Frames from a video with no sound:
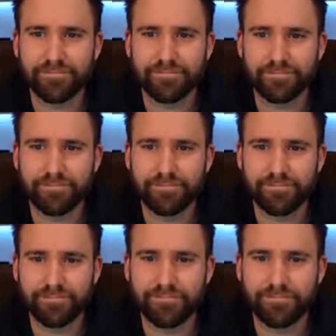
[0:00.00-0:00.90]

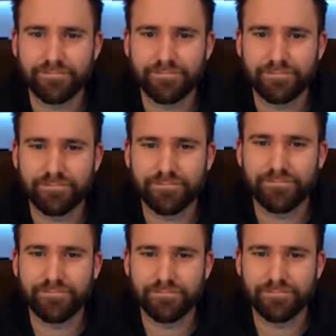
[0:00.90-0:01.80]

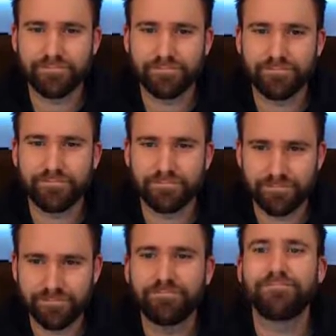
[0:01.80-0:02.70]

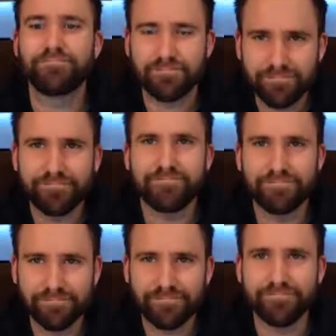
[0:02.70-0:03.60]

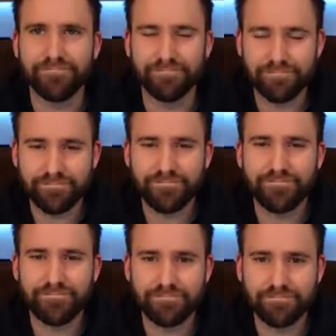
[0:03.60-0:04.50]

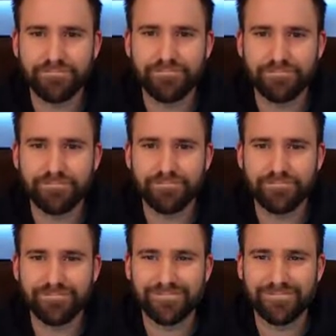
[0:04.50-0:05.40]

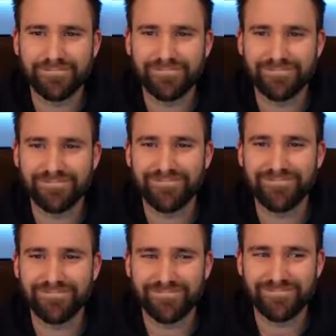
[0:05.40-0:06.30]

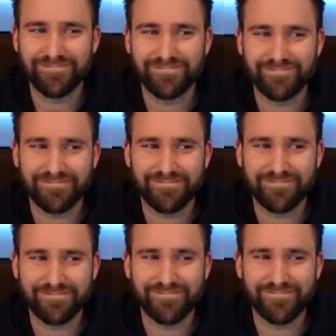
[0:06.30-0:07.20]

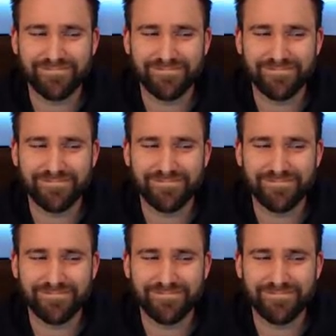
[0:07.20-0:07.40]
This person isn't speaking.